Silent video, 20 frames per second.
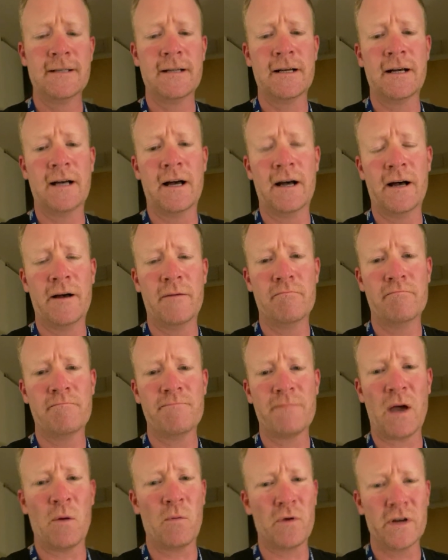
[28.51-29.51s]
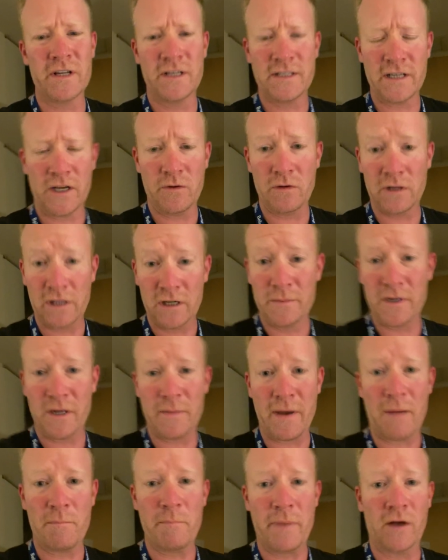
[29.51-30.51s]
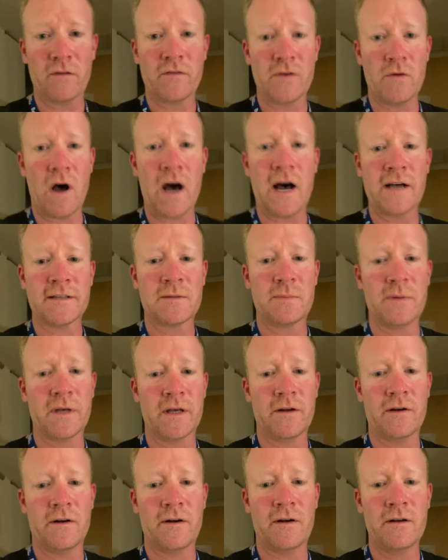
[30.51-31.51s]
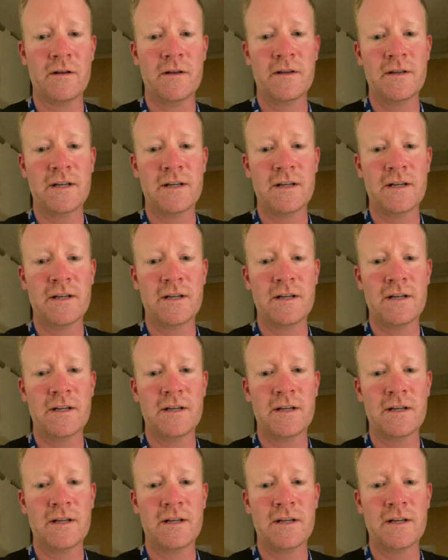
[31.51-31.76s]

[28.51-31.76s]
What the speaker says: I wanted to tell you a little bit about Bellevue Hospital.